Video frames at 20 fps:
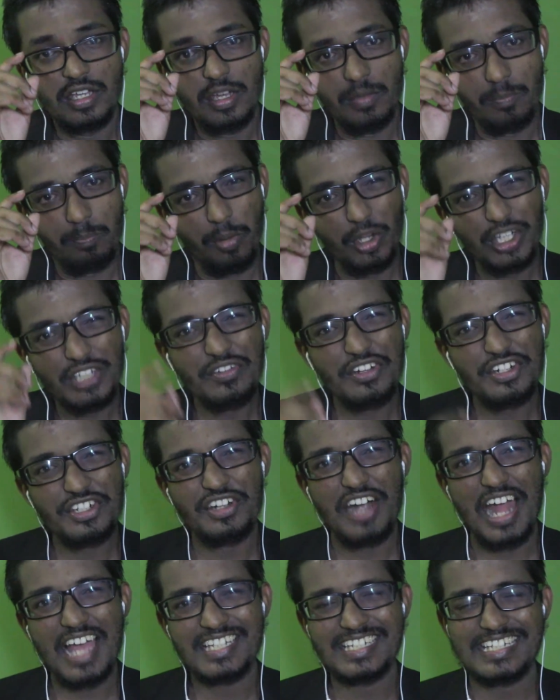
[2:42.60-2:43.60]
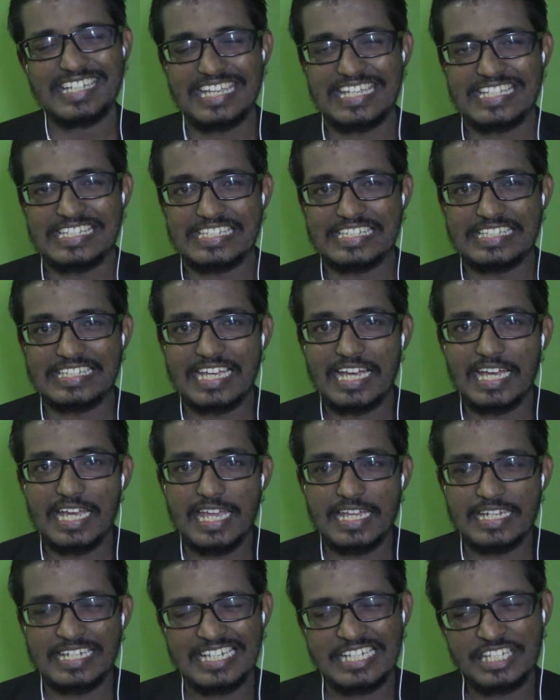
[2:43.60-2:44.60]
Bolivar Trask is
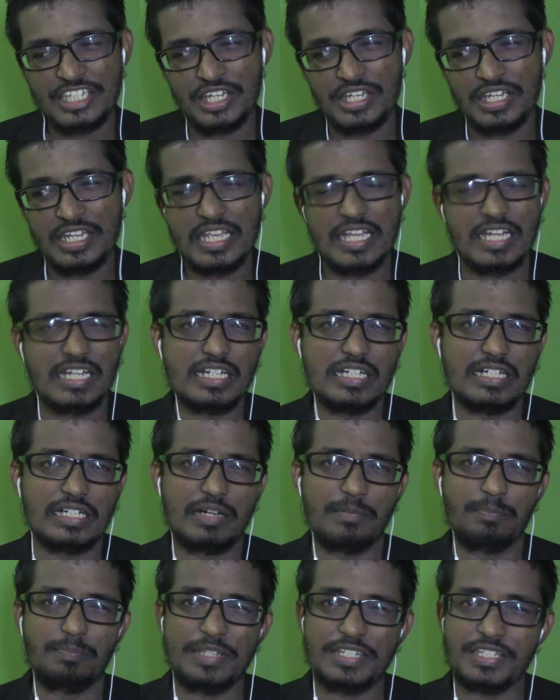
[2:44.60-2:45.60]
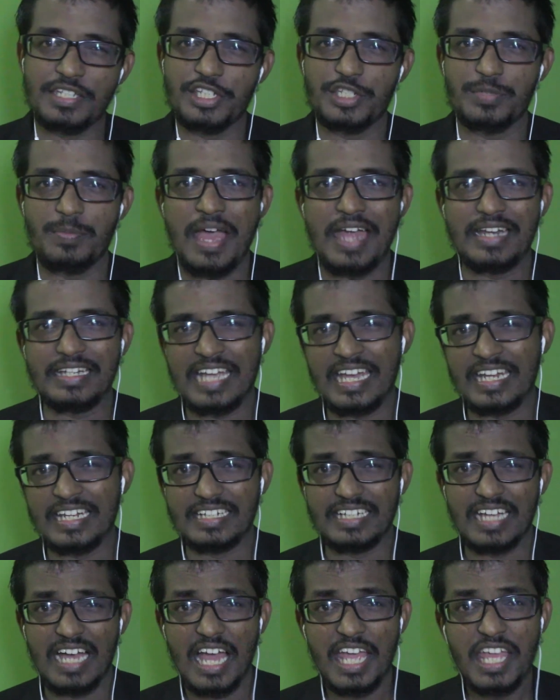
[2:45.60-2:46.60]
an engineer, businessman kind of
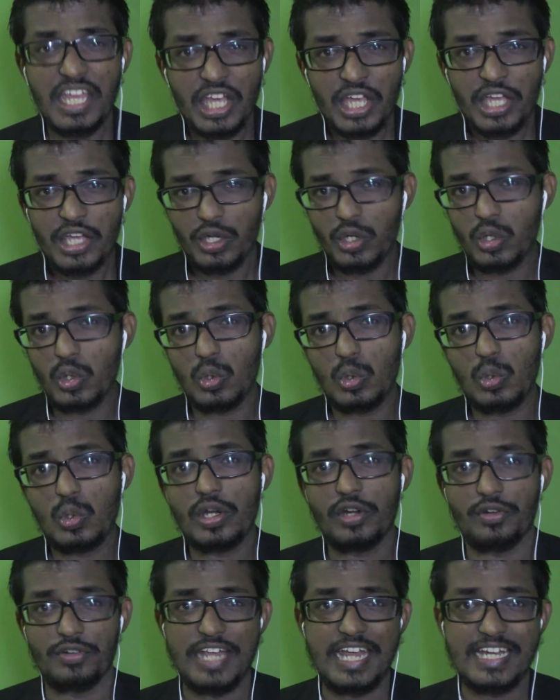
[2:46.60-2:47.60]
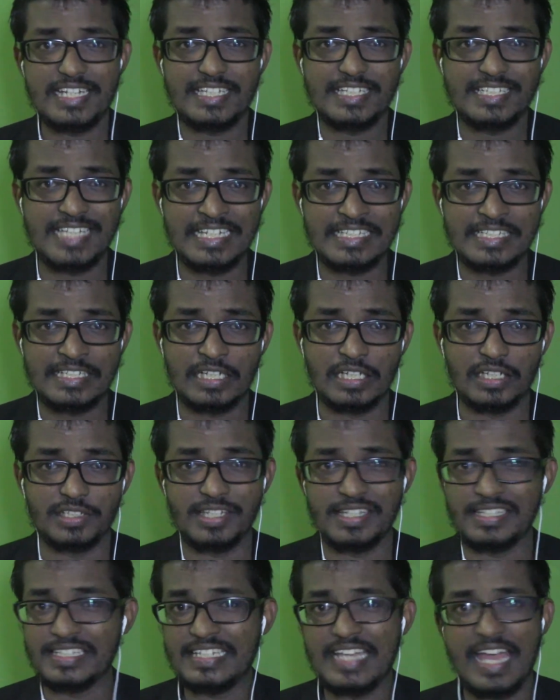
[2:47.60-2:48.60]
guy who creates the Sentinels,
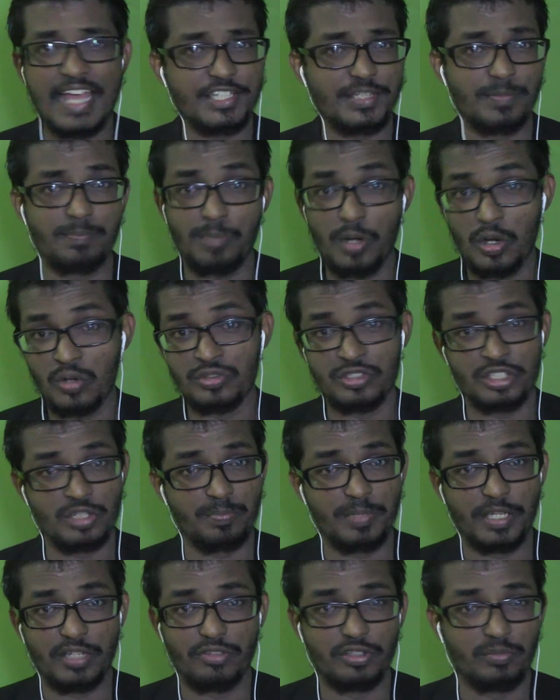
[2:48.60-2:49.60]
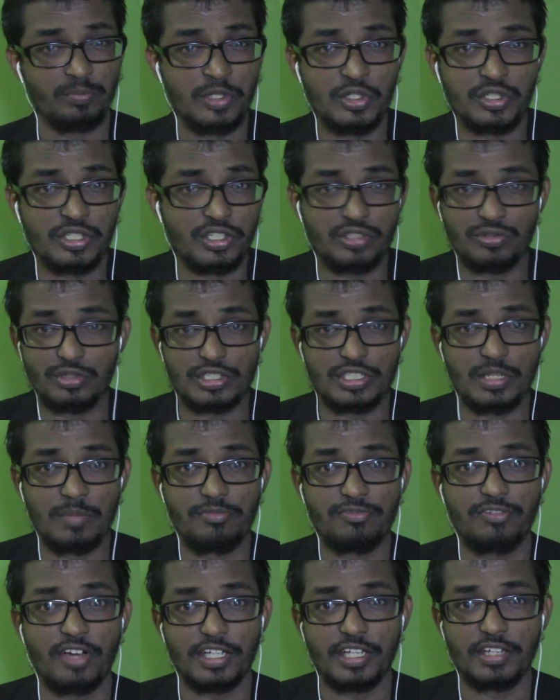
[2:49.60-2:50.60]
and he has a bone to pick with mutants for some
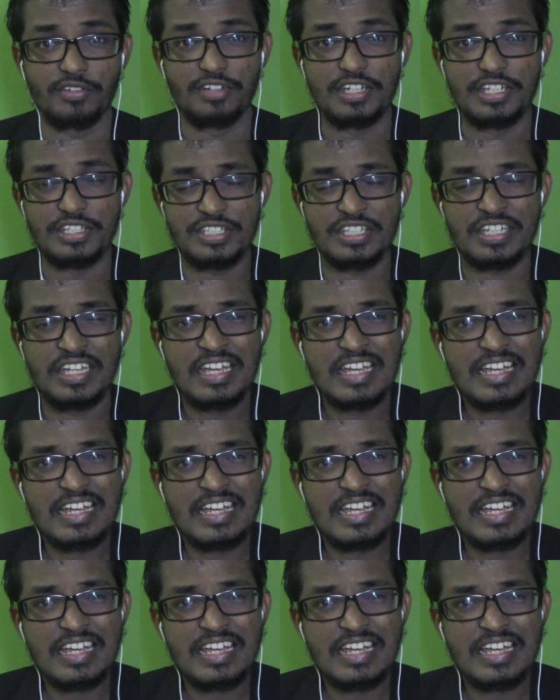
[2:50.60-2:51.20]
fucking reason.